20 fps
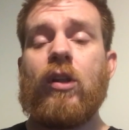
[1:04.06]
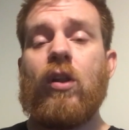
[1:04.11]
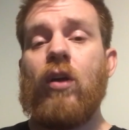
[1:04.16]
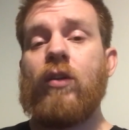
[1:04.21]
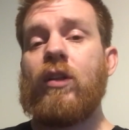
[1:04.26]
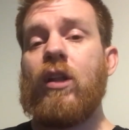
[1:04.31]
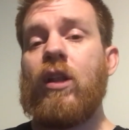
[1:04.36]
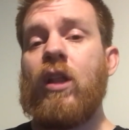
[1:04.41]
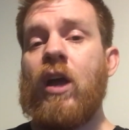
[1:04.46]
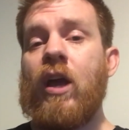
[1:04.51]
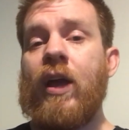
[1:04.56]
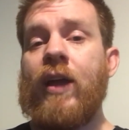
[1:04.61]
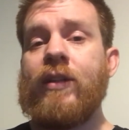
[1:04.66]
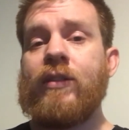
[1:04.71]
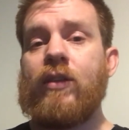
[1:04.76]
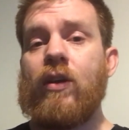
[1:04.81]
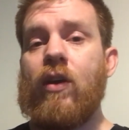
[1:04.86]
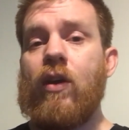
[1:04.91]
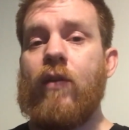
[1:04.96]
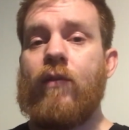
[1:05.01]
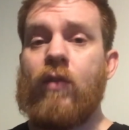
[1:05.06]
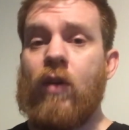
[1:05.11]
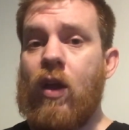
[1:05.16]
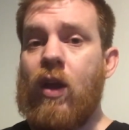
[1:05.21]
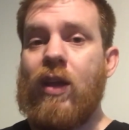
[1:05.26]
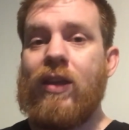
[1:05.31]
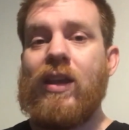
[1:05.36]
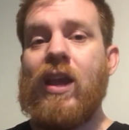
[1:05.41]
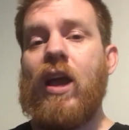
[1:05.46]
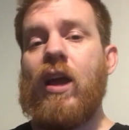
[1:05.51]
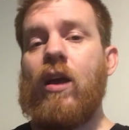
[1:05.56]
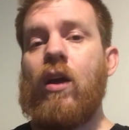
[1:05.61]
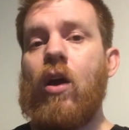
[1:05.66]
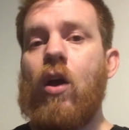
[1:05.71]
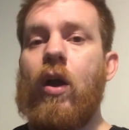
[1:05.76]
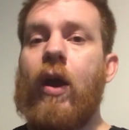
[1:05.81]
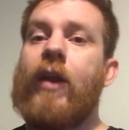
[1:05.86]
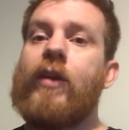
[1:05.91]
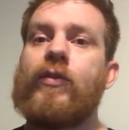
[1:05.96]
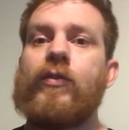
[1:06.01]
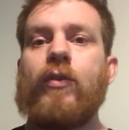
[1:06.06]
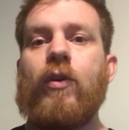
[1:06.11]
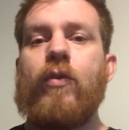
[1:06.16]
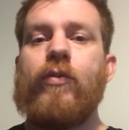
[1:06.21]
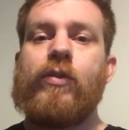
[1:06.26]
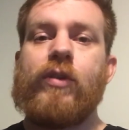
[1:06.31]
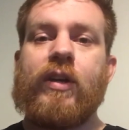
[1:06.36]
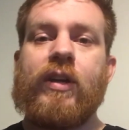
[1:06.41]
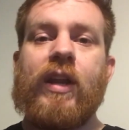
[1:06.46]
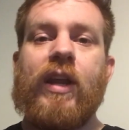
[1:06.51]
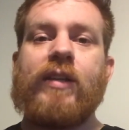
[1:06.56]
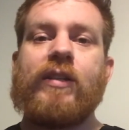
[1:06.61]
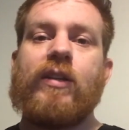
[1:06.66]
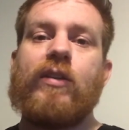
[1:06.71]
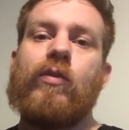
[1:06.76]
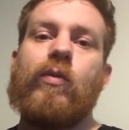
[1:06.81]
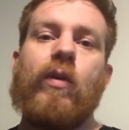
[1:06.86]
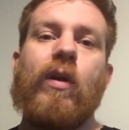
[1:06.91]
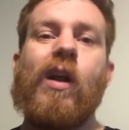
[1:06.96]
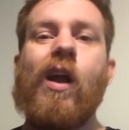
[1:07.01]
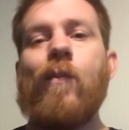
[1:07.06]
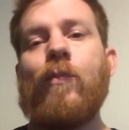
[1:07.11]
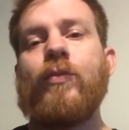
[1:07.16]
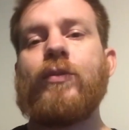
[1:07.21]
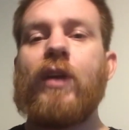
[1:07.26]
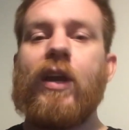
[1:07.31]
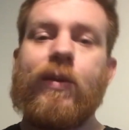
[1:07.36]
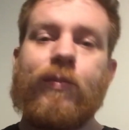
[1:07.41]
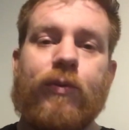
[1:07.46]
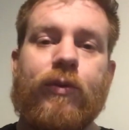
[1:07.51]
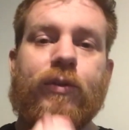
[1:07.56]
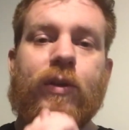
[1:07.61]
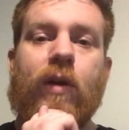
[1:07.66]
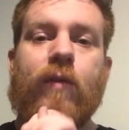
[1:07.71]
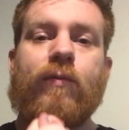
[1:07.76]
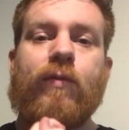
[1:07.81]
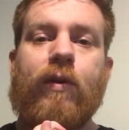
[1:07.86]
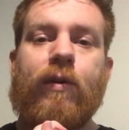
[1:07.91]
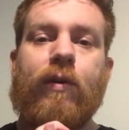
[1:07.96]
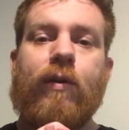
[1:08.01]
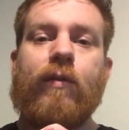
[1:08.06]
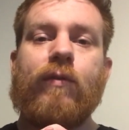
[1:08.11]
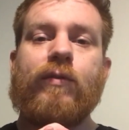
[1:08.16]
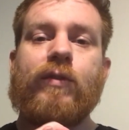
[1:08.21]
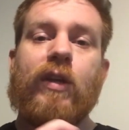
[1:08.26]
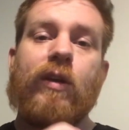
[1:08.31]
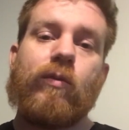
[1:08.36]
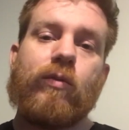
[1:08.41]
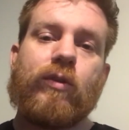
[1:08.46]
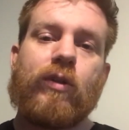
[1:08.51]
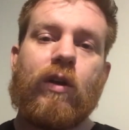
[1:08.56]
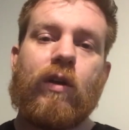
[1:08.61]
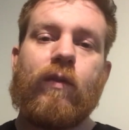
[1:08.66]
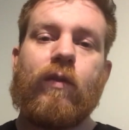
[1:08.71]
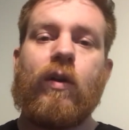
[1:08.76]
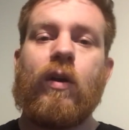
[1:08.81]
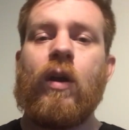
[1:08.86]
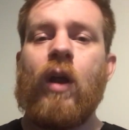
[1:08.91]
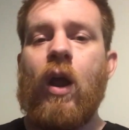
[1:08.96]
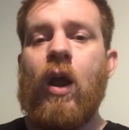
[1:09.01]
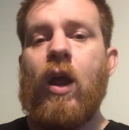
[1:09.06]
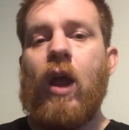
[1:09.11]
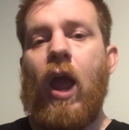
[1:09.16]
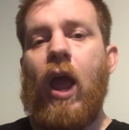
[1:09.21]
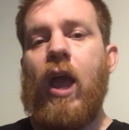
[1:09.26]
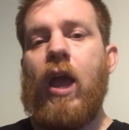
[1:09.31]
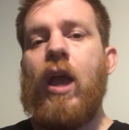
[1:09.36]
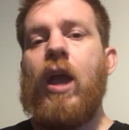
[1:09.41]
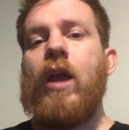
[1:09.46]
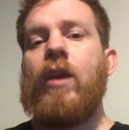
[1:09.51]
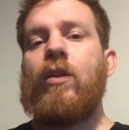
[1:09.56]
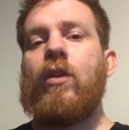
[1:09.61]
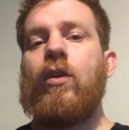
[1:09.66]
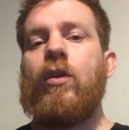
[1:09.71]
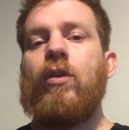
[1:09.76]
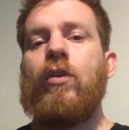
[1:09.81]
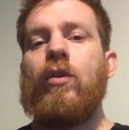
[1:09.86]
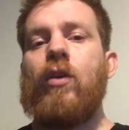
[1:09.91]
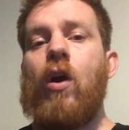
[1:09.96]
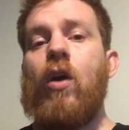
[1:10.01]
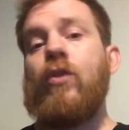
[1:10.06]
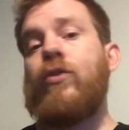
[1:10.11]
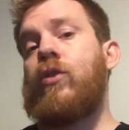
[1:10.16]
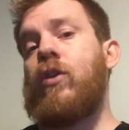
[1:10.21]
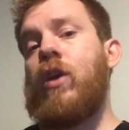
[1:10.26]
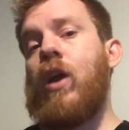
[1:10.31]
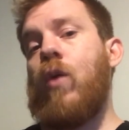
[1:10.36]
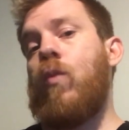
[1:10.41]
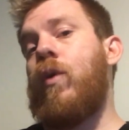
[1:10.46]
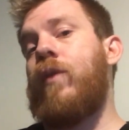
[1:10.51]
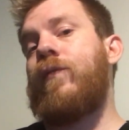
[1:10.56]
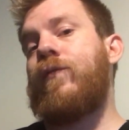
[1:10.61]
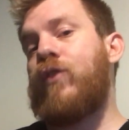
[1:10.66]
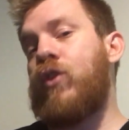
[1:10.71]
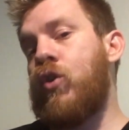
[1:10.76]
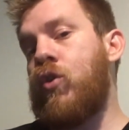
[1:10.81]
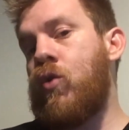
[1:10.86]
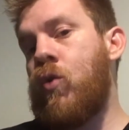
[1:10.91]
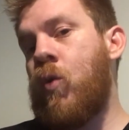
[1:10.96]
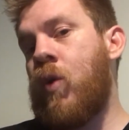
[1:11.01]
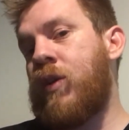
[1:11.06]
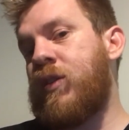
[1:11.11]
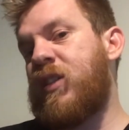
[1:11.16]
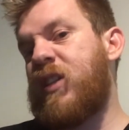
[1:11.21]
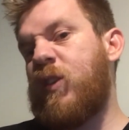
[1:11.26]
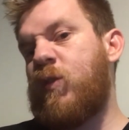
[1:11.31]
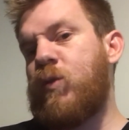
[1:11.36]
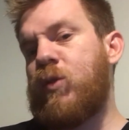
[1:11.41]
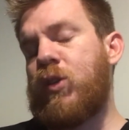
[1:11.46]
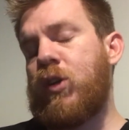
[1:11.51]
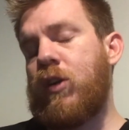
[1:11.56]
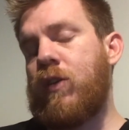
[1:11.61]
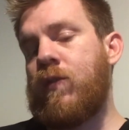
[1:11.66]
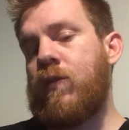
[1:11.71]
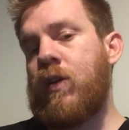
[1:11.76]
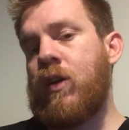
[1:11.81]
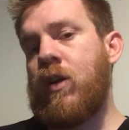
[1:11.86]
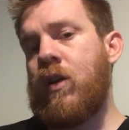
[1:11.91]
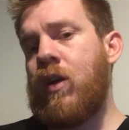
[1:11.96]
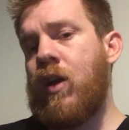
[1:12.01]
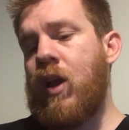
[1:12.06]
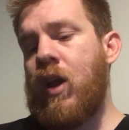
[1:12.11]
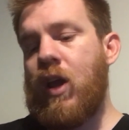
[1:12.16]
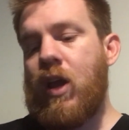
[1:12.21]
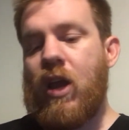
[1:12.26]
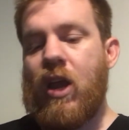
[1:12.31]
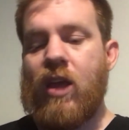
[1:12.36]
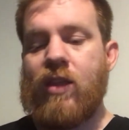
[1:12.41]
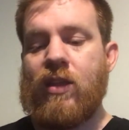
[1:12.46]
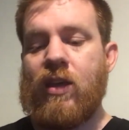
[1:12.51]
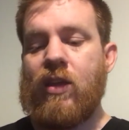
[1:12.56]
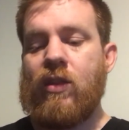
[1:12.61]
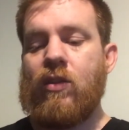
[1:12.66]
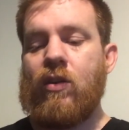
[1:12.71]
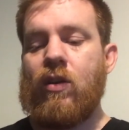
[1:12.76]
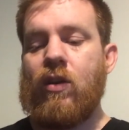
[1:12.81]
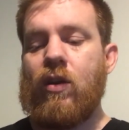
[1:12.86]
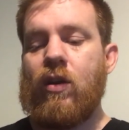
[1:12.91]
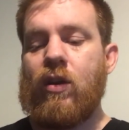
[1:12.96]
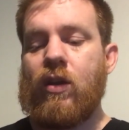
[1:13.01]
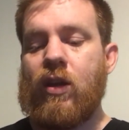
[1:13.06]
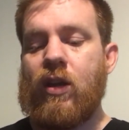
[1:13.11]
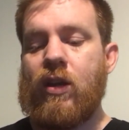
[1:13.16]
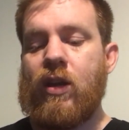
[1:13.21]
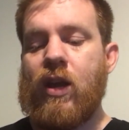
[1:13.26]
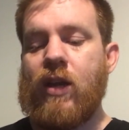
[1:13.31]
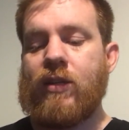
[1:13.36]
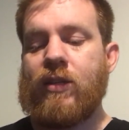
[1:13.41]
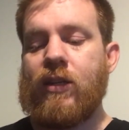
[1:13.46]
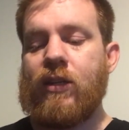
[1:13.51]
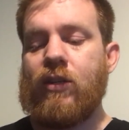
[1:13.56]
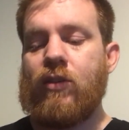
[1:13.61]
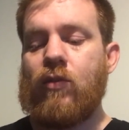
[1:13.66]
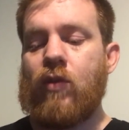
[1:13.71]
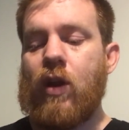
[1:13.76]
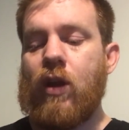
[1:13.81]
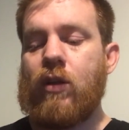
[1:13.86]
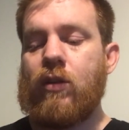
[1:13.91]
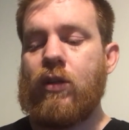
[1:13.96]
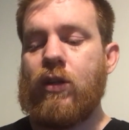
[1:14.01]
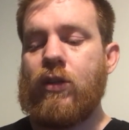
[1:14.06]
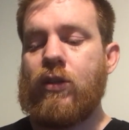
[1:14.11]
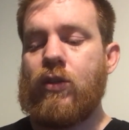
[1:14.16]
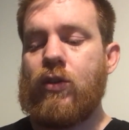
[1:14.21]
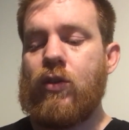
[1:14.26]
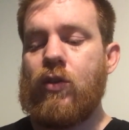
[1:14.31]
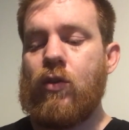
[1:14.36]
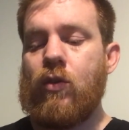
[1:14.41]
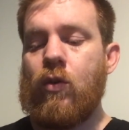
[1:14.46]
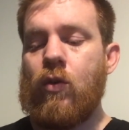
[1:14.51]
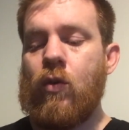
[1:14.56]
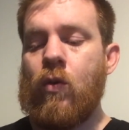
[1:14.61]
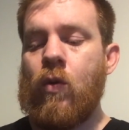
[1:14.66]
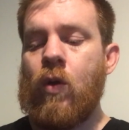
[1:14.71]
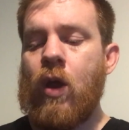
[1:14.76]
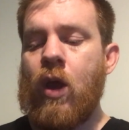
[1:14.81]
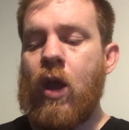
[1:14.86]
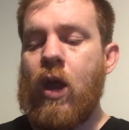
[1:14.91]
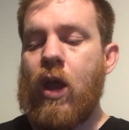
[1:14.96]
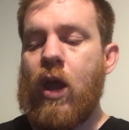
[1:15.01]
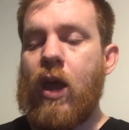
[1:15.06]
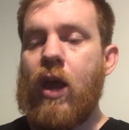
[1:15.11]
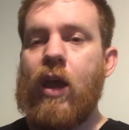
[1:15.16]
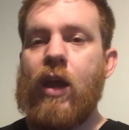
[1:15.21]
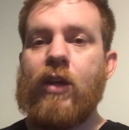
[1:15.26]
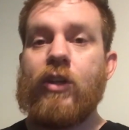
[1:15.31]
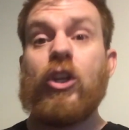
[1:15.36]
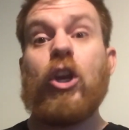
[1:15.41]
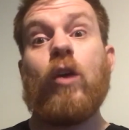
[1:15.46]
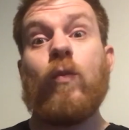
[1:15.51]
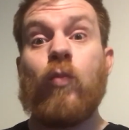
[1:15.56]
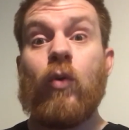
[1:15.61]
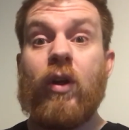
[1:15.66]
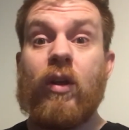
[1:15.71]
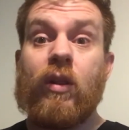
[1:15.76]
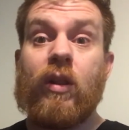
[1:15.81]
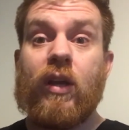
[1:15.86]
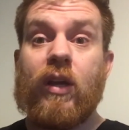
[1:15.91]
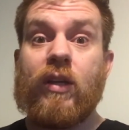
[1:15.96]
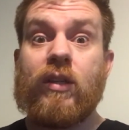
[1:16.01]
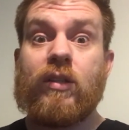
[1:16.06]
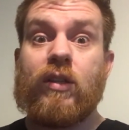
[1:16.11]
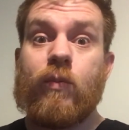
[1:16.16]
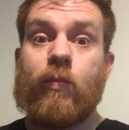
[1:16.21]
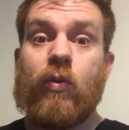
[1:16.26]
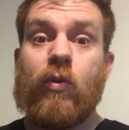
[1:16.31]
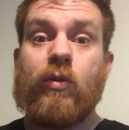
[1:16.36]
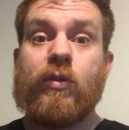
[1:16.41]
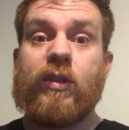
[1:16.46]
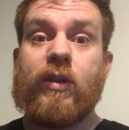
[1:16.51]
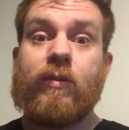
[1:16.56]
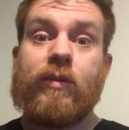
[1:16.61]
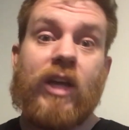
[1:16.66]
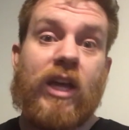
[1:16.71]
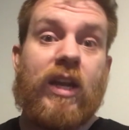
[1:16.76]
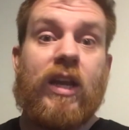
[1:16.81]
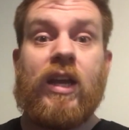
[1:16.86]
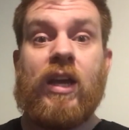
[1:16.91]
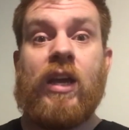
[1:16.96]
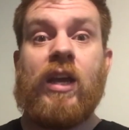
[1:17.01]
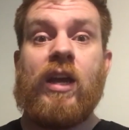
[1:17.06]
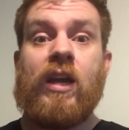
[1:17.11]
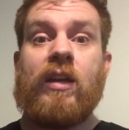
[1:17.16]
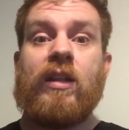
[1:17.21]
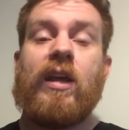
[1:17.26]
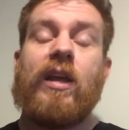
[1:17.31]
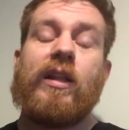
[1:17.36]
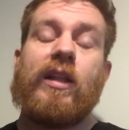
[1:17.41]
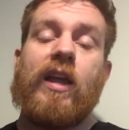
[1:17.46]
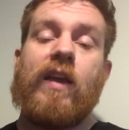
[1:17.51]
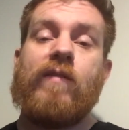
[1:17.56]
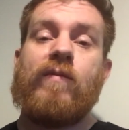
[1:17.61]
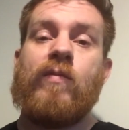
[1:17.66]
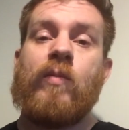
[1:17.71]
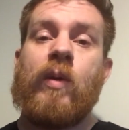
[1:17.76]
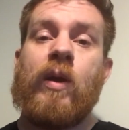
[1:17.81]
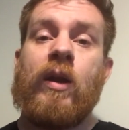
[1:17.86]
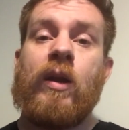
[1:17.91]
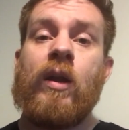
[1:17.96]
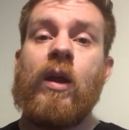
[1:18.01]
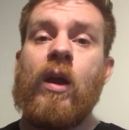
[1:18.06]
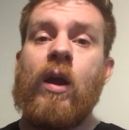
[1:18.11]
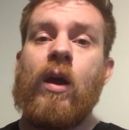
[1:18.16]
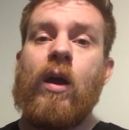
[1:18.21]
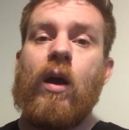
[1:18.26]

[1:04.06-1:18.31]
along the lines of, yeah, all right, so they're connecting to a couple tables off of SQL Server, and they're also got one view on SQL Server, and then they're connecting directly to a SharePoint list to pull some data in that they've been,